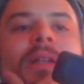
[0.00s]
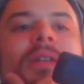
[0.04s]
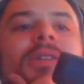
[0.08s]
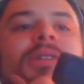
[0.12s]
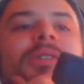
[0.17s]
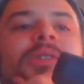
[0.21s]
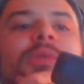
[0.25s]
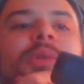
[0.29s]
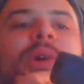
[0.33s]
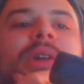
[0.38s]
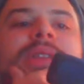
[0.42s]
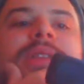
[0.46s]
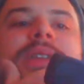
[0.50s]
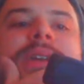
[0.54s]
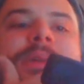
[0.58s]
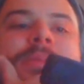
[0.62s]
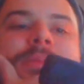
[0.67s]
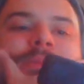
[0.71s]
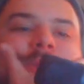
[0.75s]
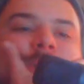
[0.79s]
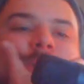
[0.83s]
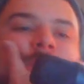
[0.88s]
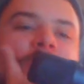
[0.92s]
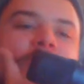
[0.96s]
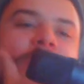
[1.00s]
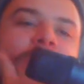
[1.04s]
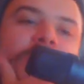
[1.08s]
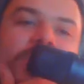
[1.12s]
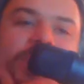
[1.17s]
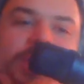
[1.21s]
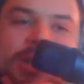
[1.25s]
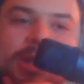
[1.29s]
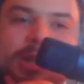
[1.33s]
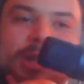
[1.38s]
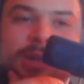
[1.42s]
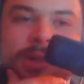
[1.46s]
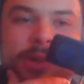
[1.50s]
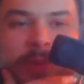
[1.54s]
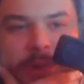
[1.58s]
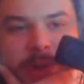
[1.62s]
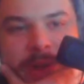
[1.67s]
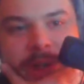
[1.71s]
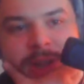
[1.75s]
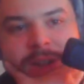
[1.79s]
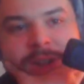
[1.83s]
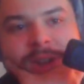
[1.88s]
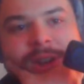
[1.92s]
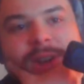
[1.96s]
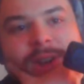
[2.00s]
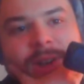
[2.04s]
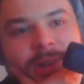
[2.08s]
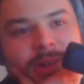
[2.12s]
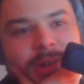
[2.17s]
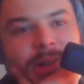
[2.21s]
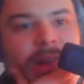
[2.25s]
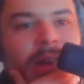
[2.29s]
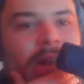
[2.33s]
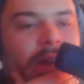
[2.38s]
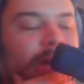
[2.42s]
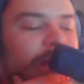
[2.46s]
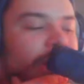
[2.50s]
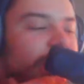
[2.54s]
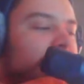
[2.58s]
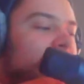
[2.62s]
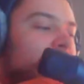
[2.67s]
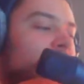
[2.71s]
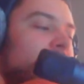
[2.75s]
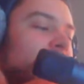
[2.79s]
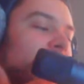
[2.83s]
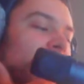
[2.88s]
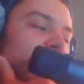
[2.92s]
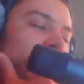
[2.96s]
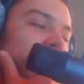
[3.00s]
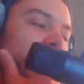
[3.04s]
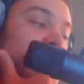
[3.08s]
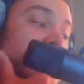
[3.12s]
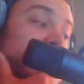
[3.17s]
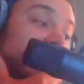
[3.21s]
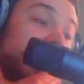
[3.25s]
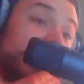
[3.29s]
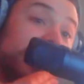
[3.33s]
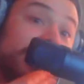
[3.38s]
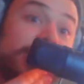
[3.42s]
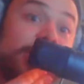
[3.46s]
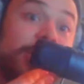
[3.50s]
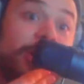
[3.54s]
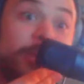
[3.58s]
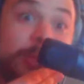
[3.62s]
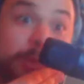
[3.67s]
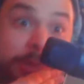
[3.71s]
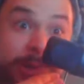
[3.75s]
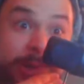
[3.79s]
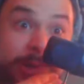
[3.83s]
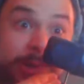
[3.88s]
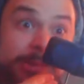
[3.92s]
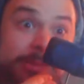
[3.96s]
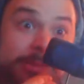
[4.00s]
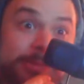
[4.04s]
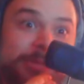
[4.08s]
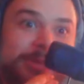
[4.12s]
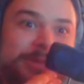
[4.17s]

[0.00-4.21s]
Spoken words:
Do I think Bitcoin's hitting 28? I fucking hope so.